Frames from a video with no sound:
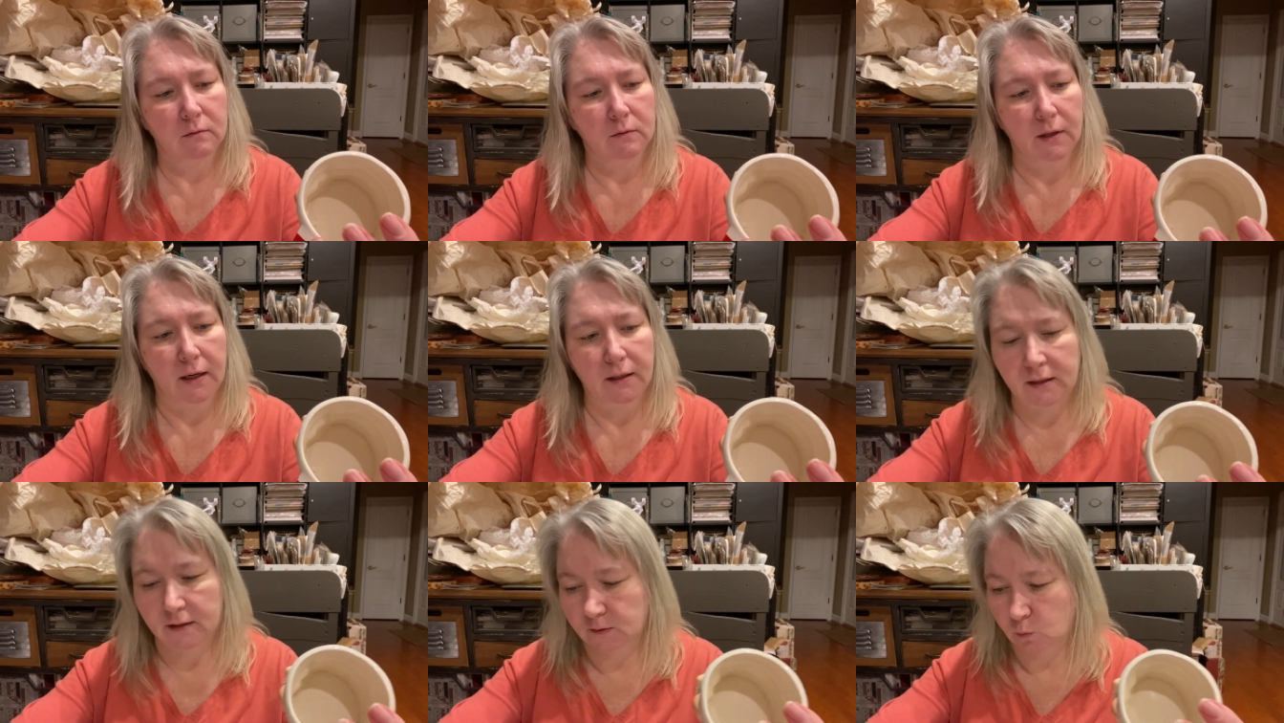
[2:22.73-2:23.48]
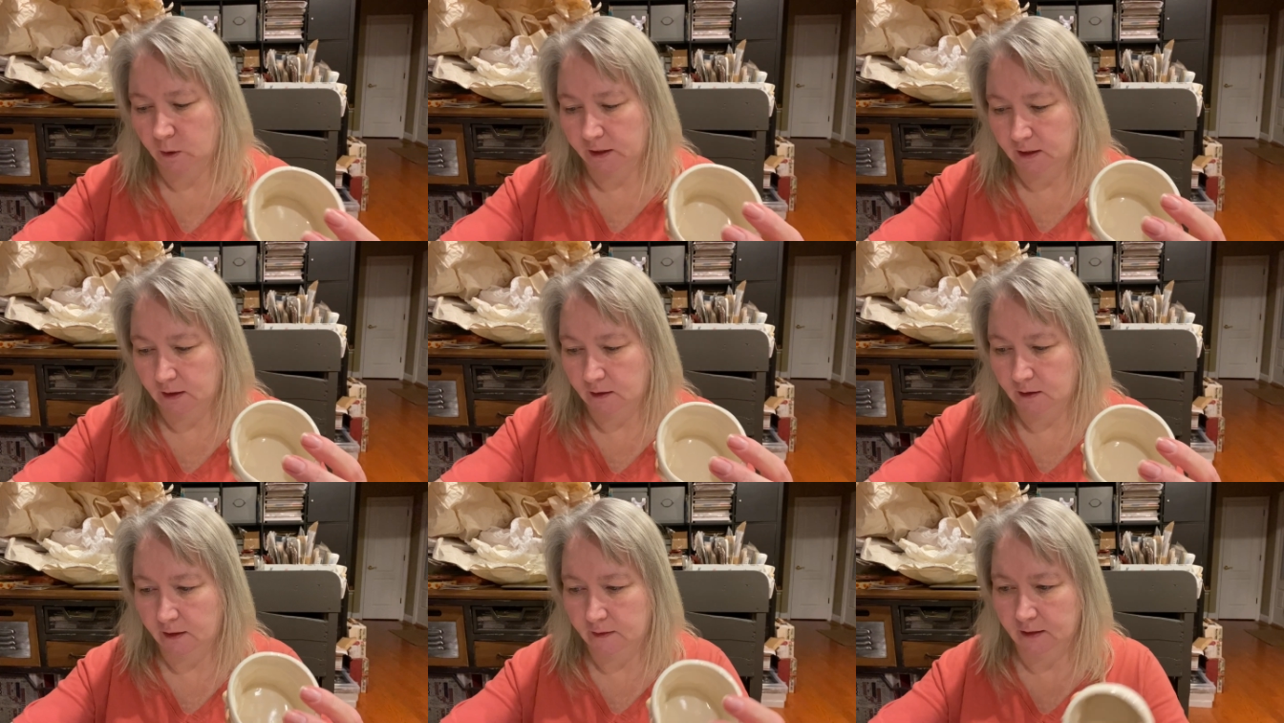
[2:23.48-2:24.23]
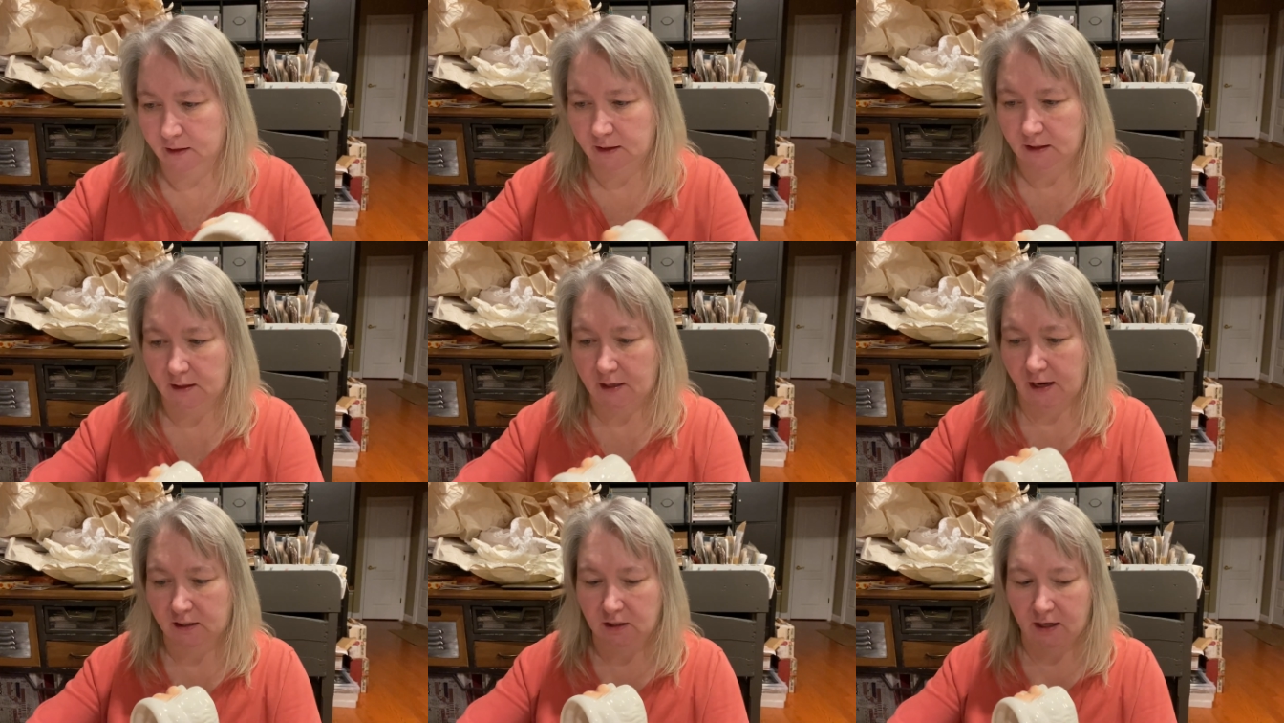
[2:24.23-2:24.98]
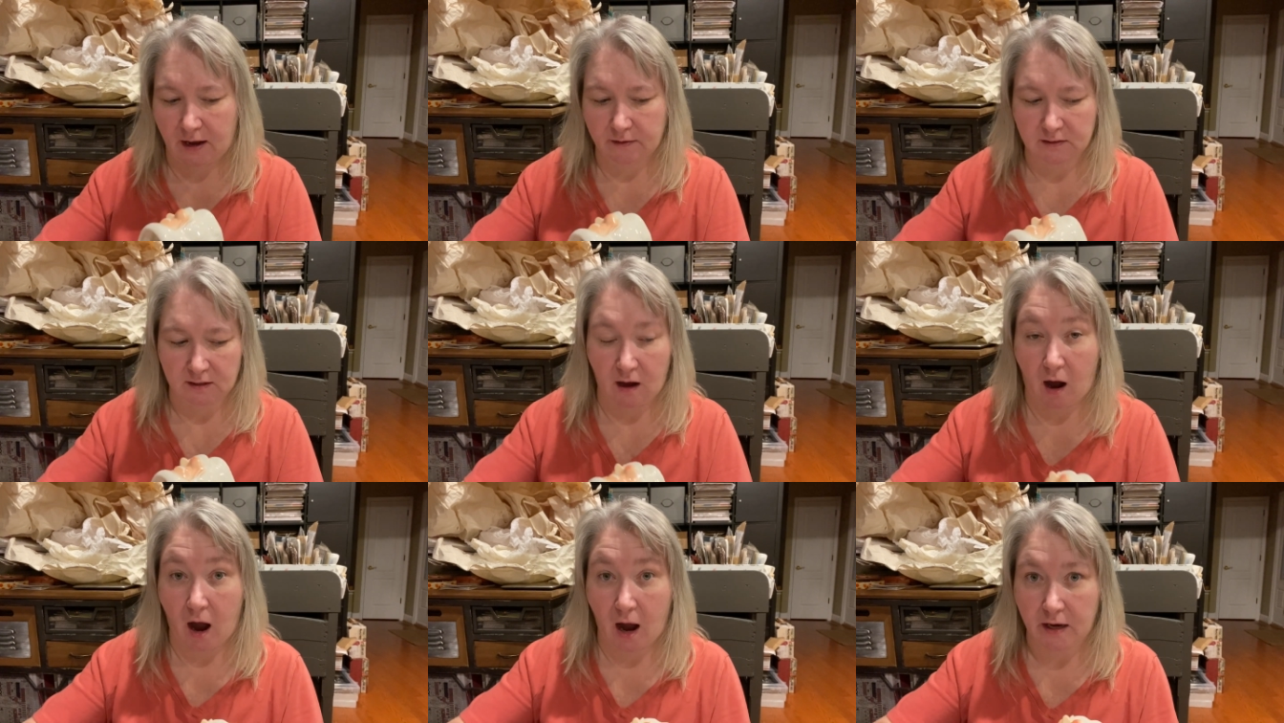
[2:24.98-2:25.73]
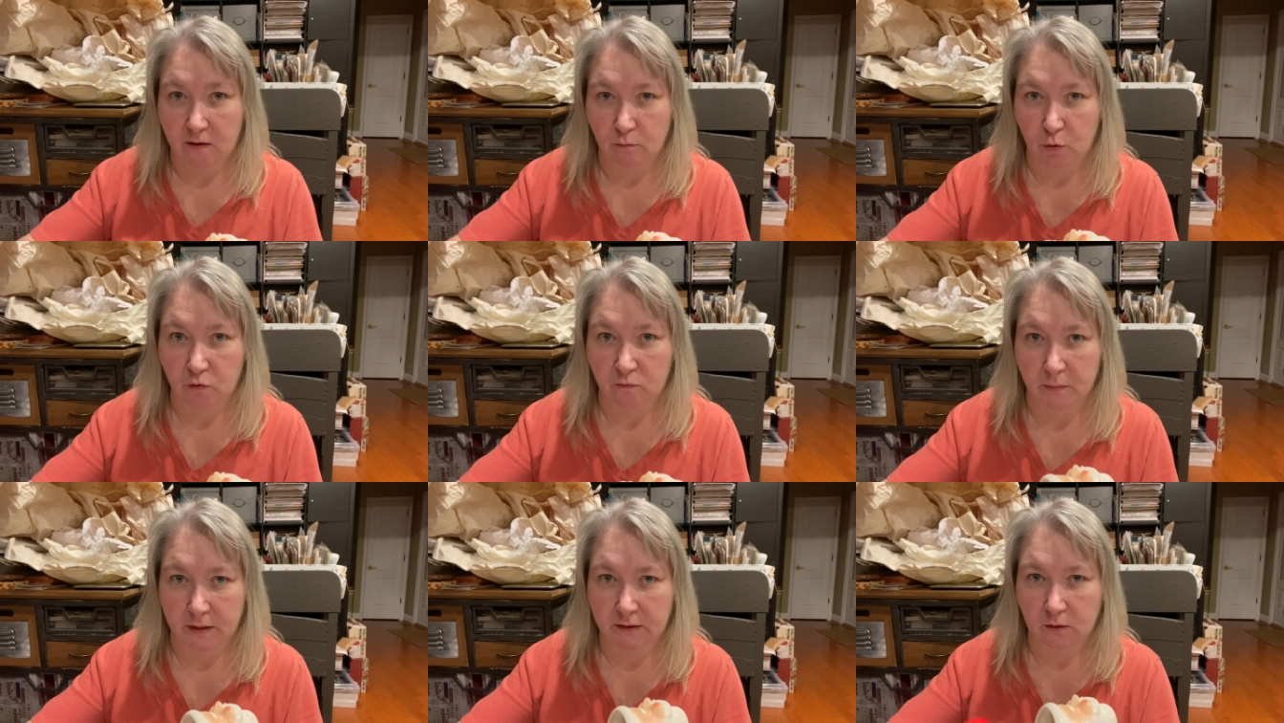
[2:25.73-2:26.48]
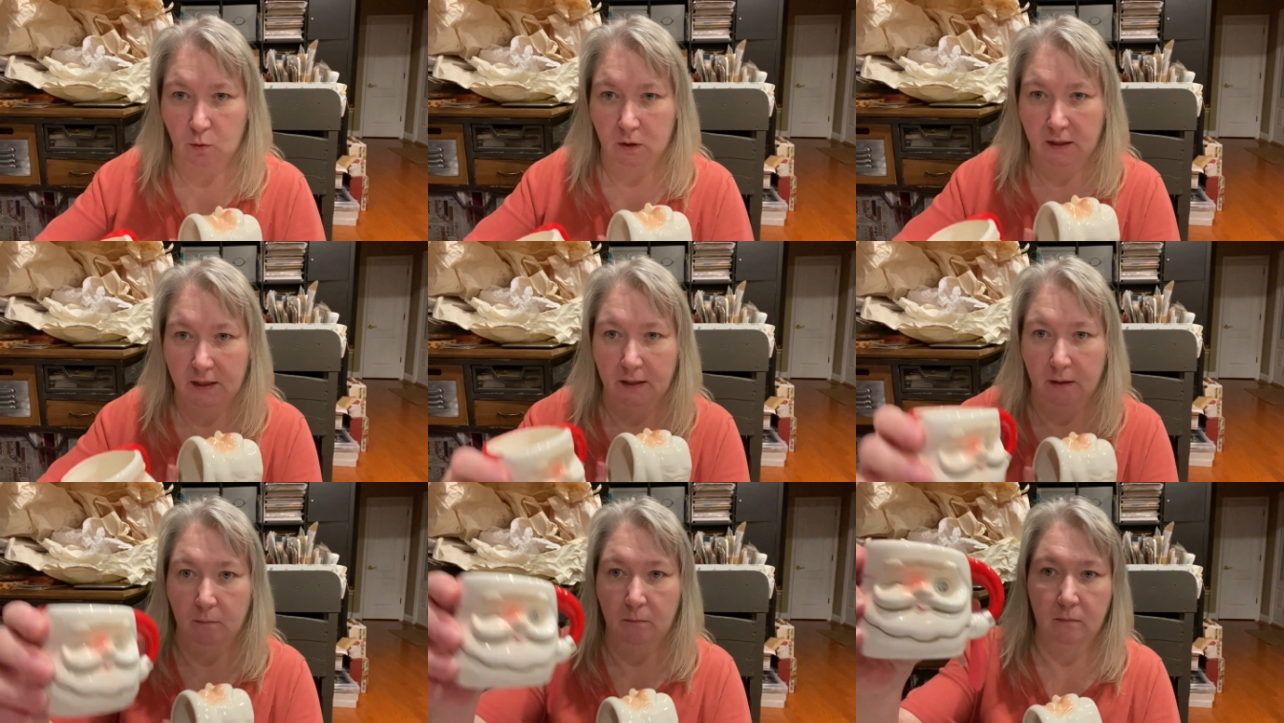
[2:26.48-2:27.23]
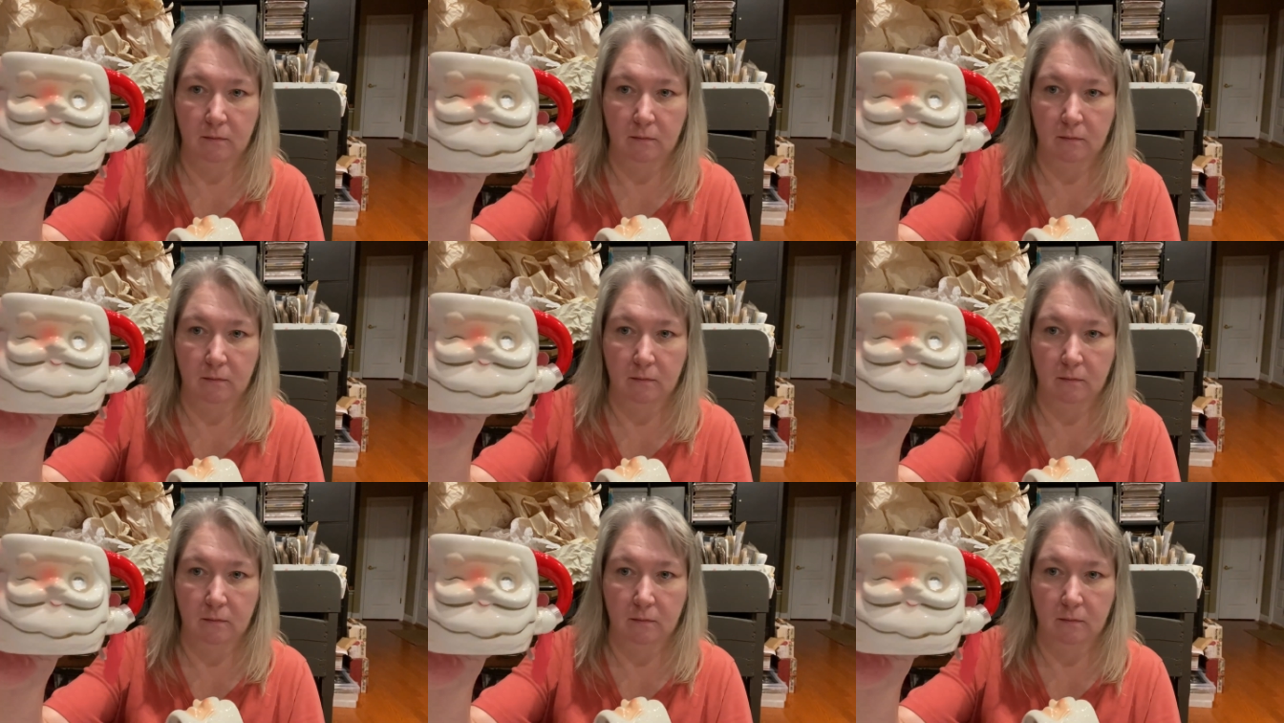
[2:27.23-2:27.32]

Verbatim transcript: yeah, he is winking, and then he actually has the eye movement on him.